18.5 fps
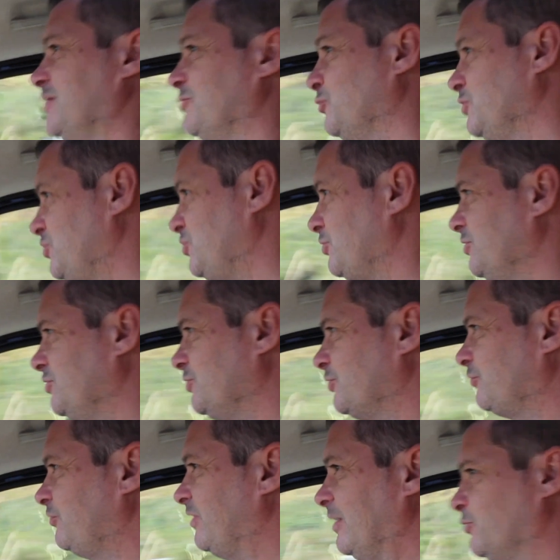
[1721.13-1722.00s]
We should have
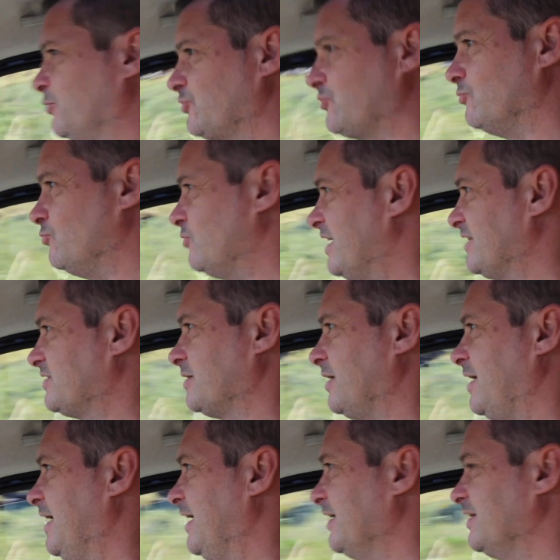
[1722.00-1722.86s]
just found somewhere to
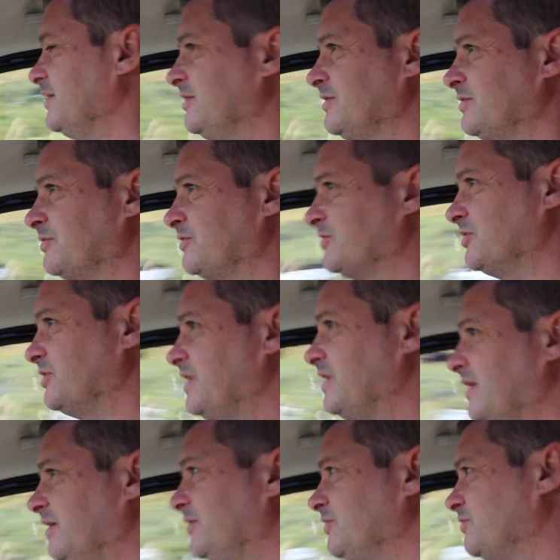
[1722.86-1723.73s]
hide
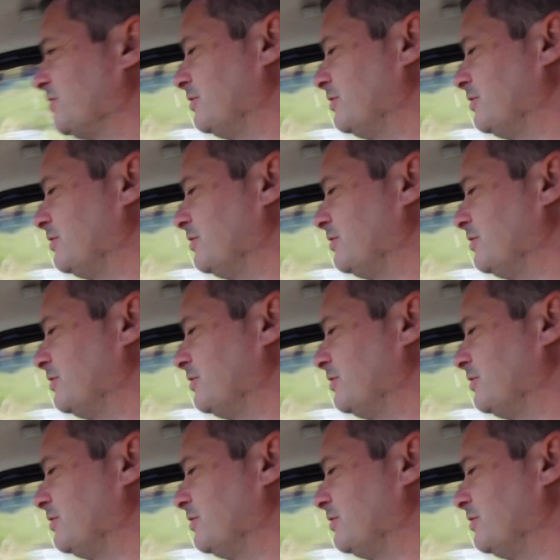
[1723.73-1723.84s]
today and